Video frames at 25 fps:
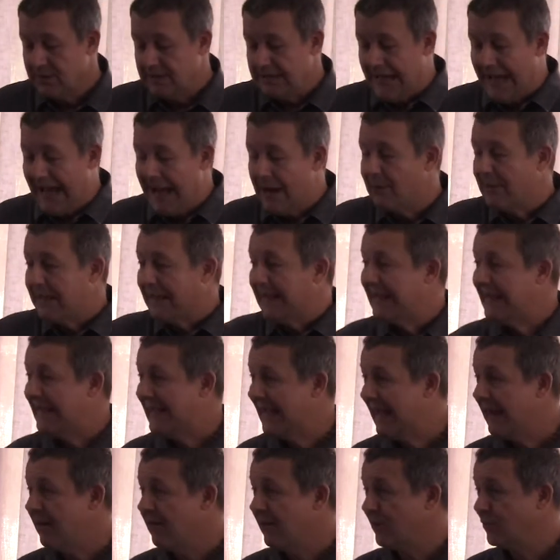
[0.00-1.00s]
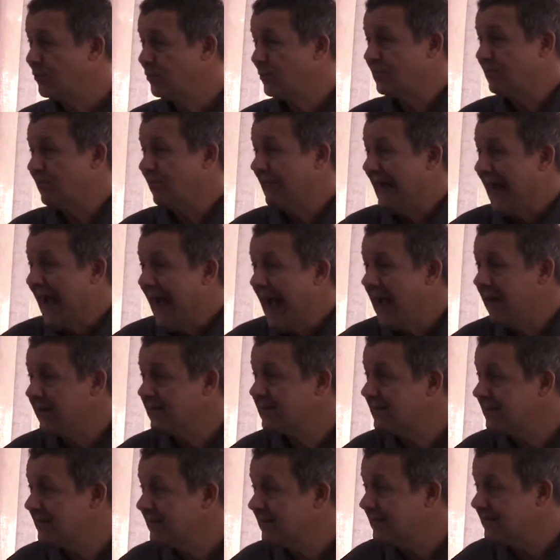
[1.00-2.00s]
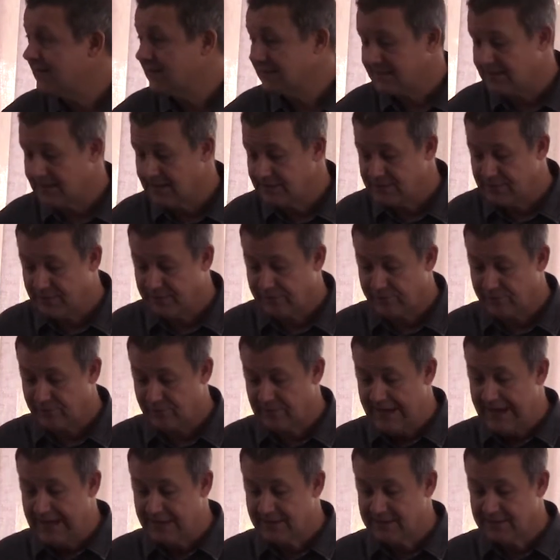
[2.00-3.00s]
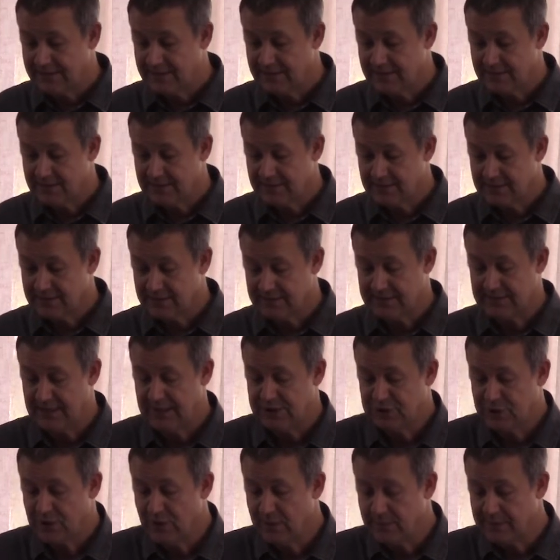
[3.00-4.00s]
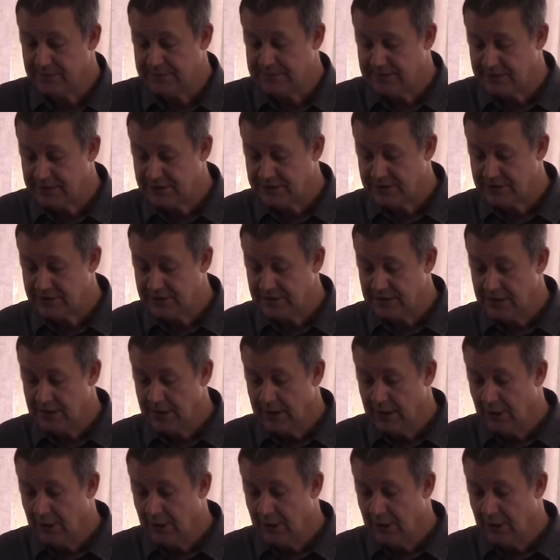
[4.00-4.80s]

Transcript: how King Herod would react to such a threat, to such competition,